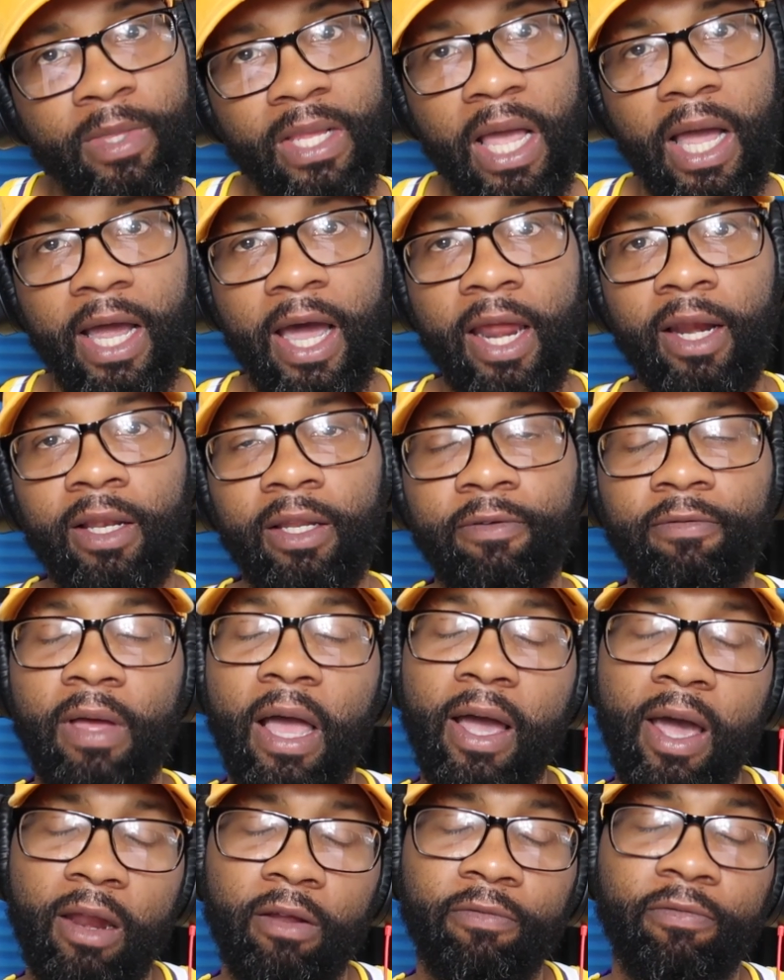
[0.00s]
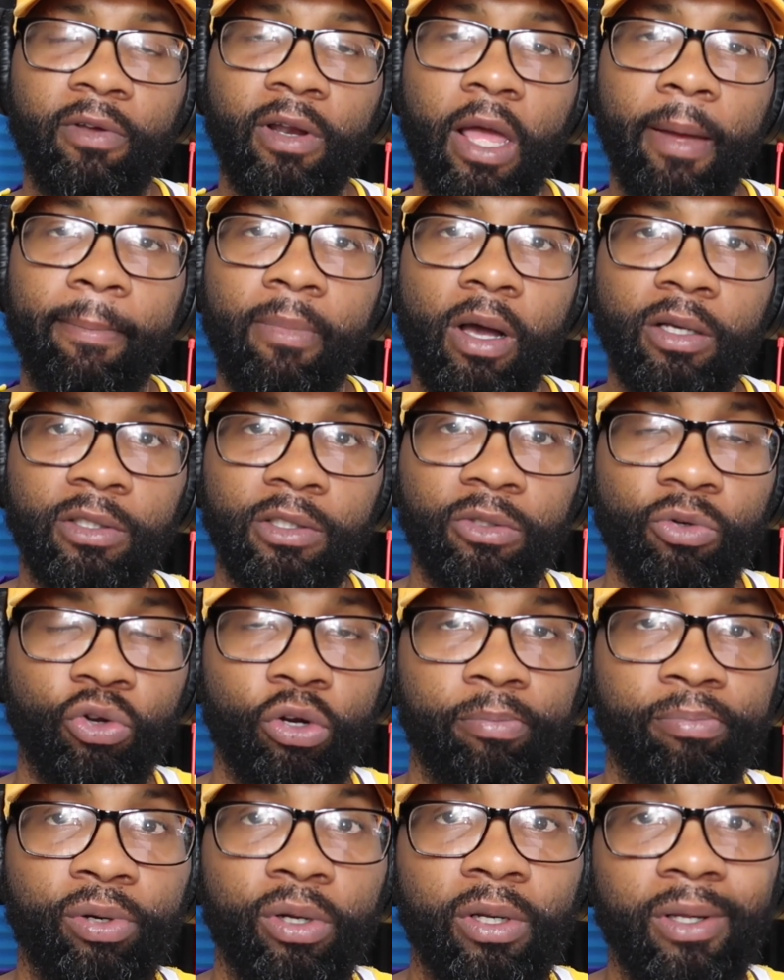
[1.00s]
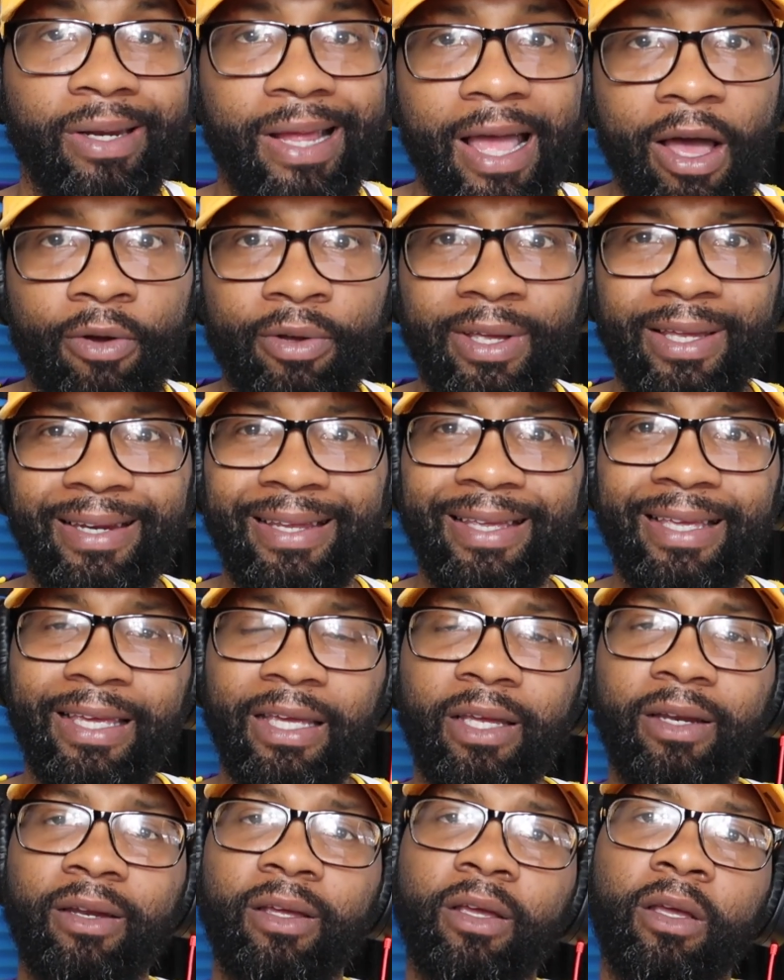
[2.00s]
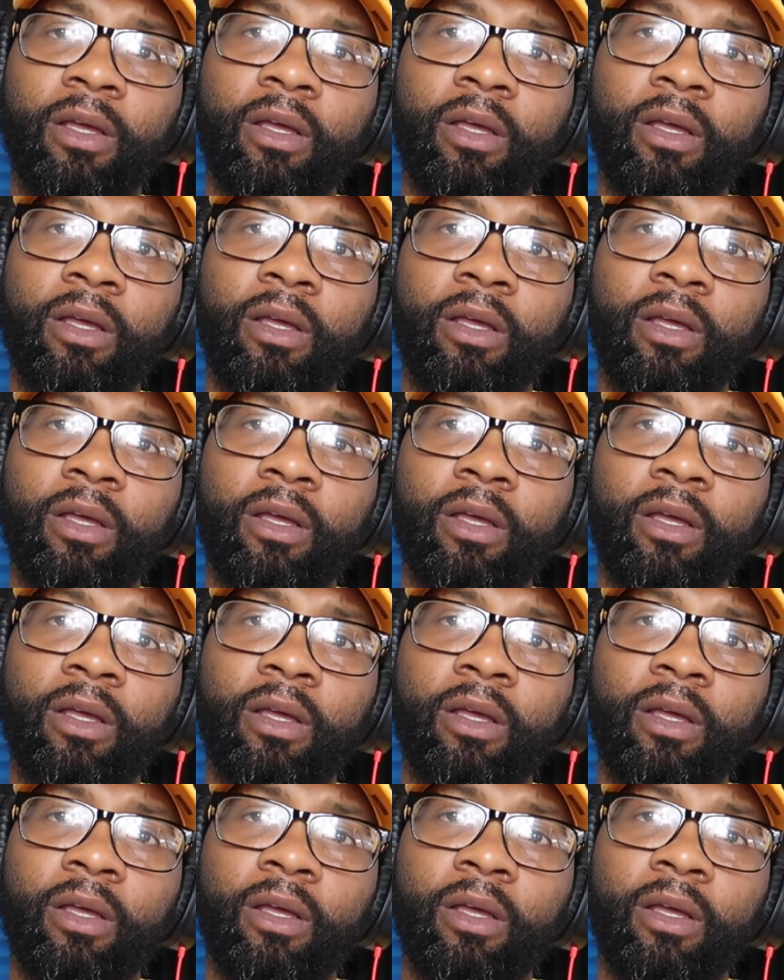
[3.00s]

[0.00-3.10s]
I kind of feel like Boston's going to pull it out in the end.